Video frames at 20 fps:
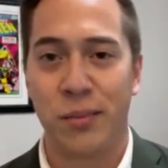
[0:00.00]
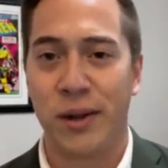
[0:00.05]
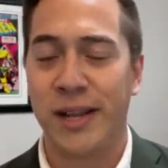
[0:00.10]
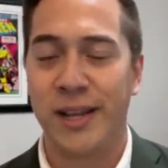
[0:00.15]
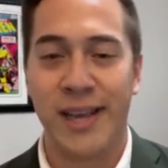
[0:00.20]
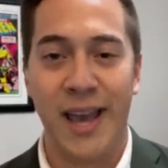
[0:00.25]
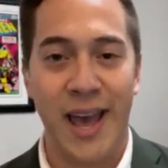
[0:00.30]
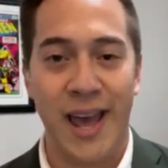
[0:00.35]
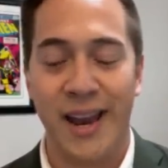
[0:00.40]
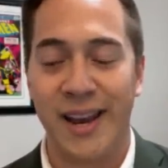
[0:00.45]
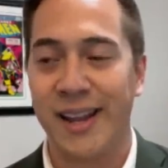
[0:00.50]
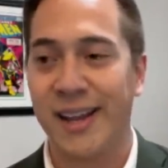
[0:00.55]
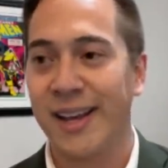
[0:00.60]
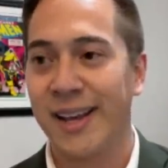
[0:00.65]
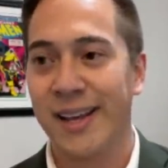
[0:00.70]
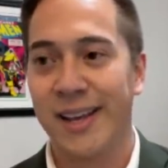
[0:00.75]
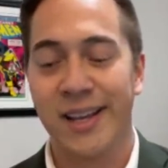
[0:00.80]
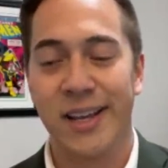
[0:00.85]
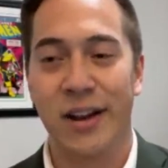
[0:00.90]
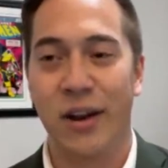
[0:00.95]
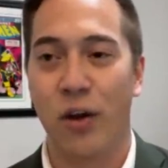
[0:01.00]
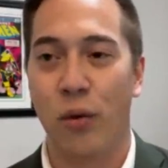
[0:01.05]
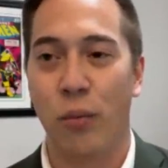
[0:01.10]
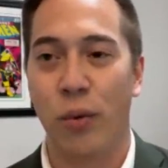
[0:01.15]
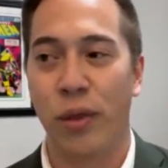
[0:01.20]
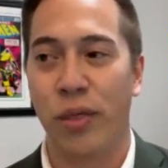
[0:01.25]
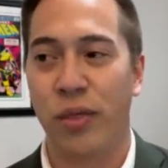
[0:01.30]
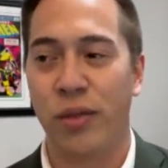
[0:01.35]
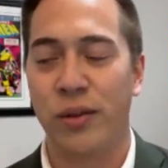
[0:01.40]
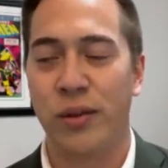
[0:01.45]
But again, you know,
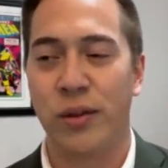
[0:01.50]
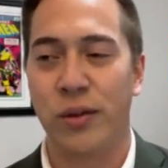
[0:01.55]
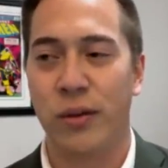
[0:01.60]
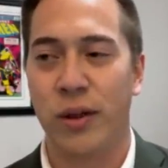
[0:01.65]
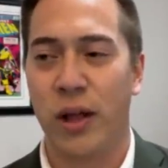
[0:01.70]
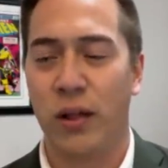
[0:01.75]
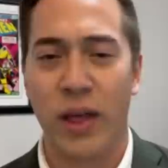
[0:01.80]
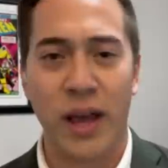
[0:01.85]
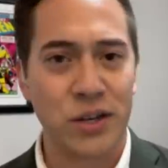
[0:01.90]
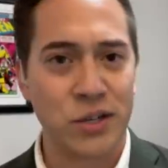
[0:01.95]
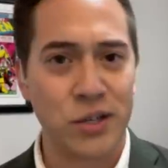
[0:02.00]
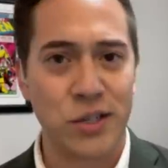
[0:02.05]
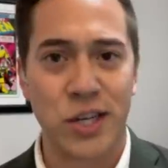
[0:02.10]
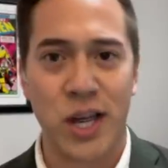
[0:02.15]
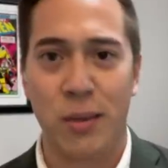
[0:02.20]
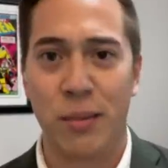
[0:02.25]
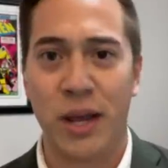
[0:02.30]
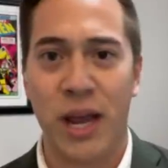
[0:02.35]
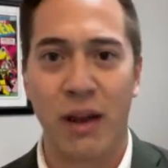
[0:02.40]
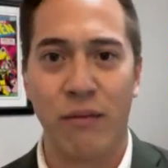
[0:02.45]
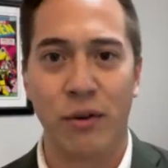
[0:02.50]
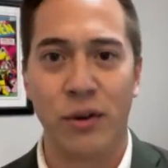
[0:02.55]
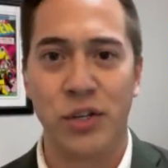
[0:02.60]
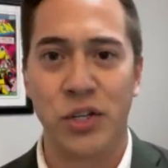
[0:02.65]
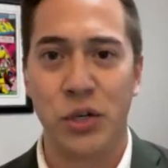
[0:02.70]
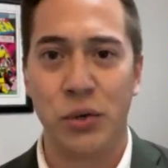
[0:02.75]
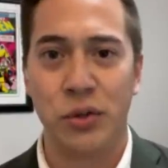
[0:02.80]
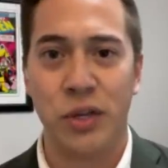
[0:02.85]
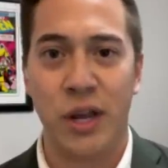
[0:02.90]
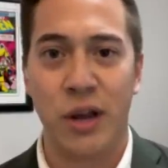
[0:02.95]
with elections coming every
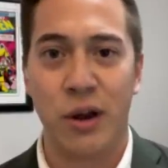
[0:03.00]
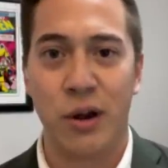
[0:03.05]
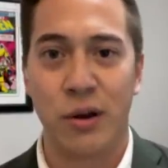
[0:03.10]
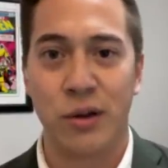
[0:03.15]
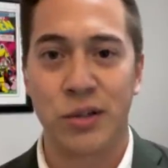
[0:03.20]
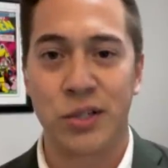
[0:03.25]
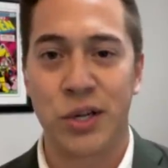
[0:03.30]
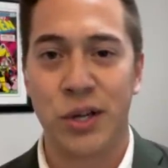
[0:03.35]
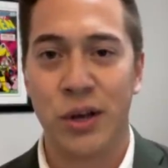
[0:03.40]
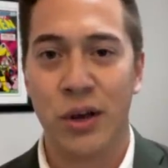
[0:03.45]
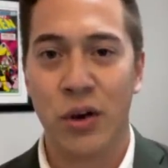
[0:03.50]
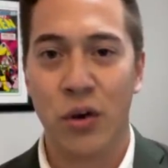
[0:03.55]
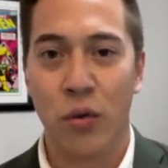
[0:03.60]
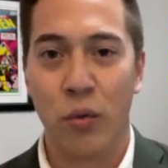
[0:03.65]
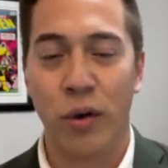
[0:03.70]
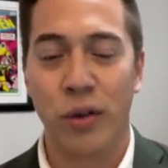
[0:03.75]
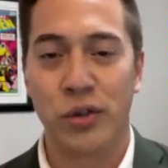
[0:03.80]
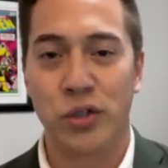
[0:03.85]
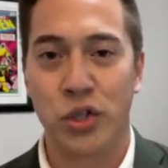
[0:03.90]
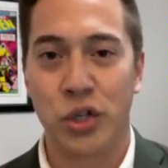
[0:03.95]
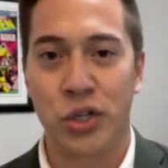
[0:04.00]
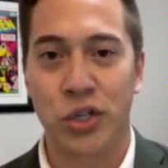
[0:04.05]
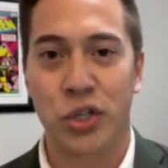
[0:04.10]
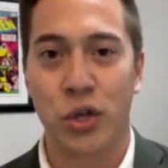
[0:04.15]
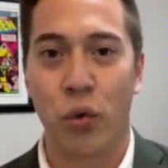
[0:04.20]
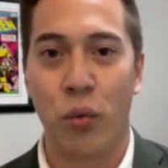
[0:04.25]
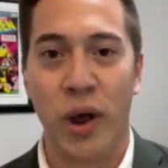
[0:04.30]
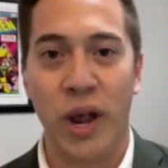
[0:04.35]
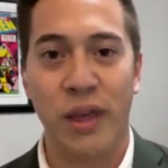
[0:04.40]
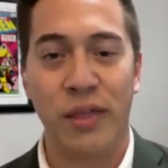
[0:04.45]
2 years, with just
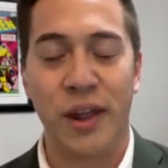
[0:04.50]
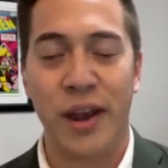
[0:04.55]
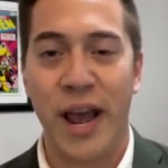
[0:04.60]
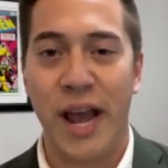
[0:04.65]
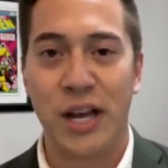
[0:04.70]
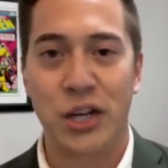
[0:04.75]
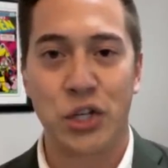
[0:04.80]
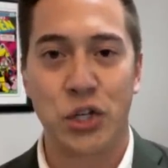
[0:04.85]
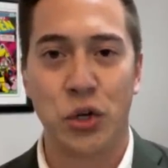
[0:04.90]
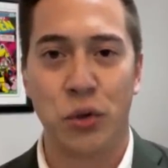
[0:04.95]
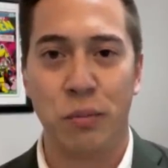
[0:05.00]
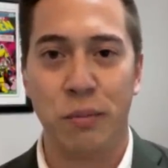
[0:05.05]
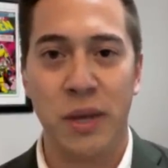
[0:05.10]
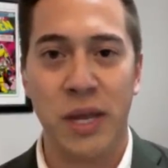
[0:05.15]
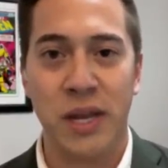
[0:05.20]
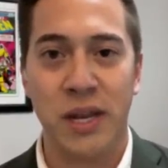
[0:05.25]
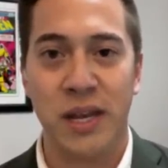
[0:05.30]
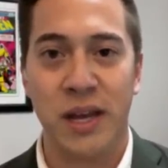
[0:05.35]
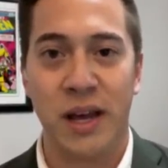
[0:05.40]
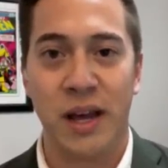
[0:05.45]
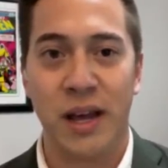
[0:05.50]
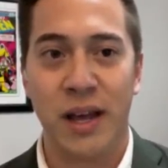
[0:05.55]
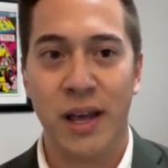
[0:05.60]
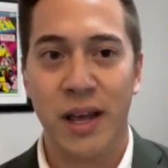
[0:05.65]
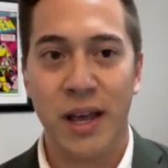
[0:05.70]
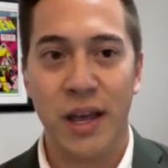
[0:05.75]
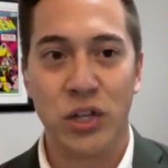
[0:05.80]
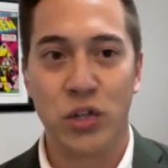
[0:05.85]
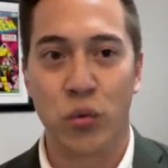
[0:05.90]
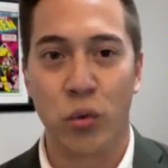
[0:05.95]
the way the national media
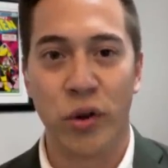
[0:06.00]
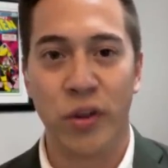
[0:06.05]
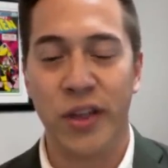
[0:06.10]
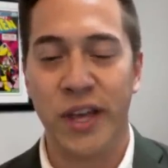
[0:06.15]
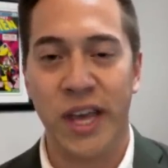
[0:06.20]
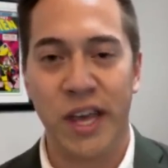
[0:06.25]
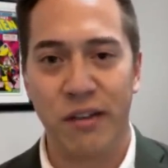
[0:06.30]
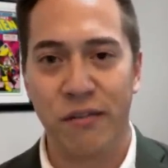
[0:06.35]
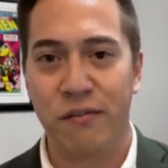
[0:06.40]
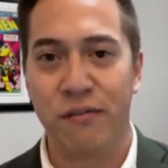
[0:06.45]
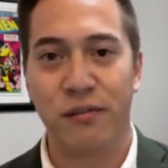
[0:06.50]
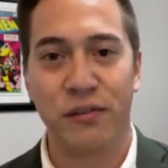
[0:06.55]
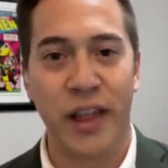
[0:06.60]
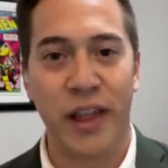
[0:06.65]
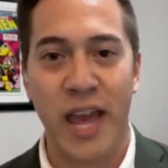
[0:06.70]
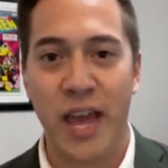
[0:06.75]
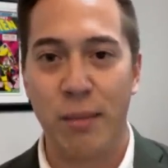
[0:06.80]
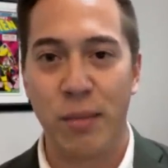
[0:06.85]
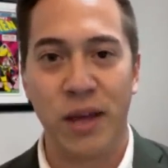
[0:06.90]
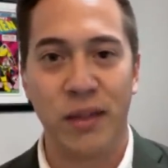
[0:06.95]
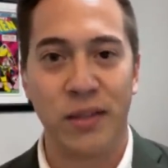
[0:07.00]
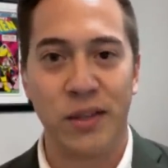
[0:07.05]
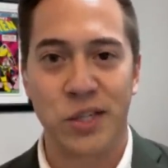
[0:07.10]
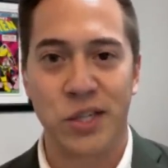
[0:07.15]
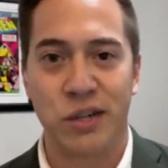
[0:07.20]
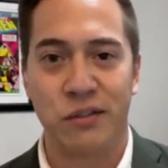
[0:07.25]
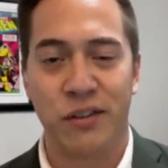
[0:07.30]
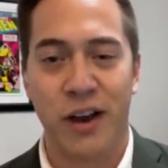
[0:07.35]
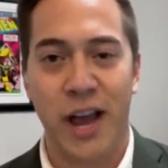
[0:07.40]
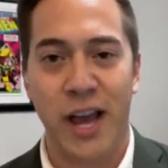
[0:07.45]
is really inflaming this
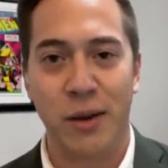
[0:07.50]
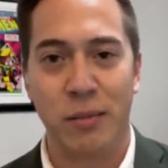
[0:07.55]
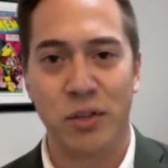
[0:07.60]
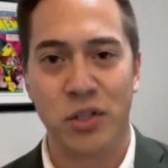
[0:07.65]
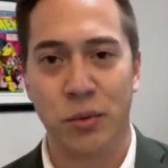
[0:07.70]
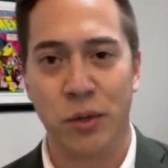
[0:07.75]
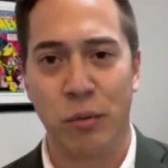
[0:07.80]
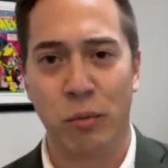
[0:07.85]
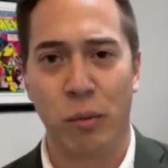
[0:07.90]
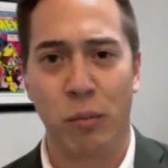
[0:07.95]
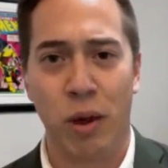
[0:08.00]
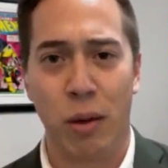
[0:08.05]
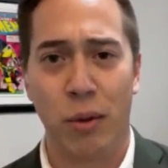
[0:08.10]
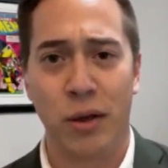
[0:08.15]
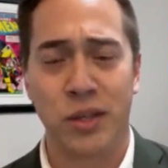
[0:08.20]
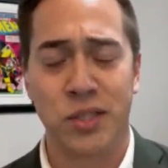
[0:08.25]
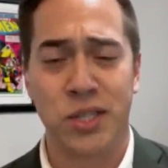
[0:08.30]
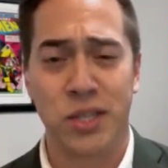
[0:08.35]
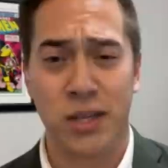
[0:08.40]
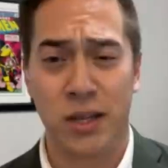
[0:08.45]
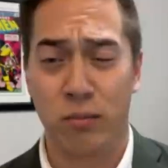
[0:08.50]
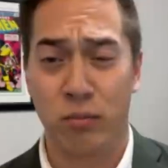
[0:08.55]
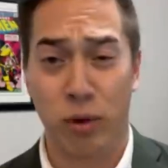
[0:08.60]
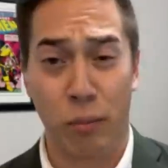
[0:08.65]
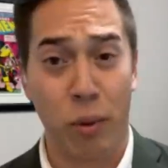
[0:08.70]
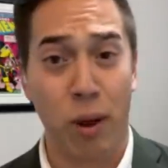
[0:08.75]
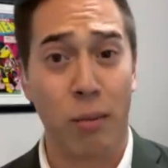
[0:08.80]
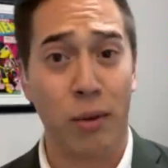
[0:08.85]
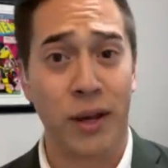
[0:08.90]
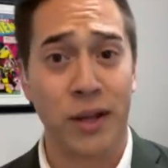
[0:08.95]
divide between
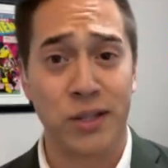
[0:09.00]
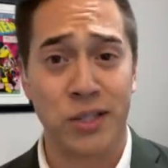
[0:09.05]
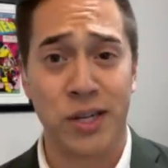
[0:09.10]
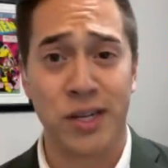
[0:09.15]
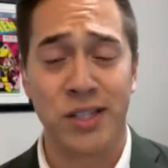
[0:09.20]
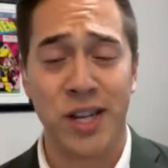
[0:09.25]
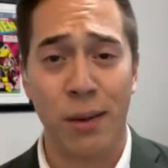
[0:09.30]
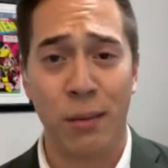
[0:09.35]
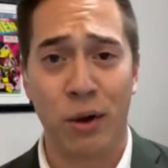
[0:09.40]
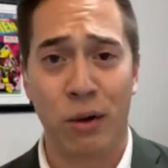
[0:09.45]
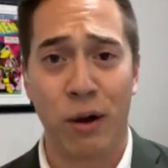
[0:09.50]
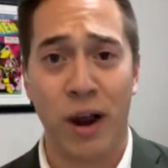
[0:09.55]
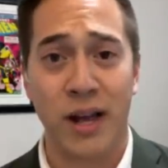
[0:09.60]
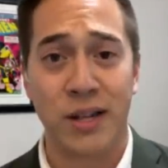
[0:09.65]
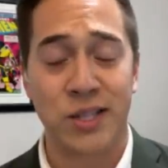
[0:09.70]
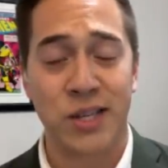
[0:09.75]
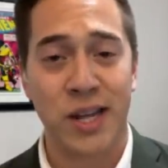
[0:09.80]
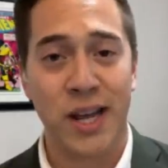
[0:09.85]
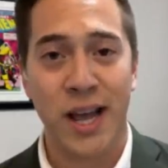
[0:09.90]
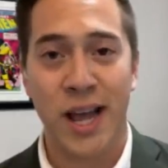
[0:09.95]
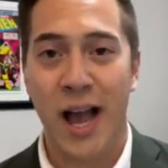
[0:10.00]
Republicans and Democrats,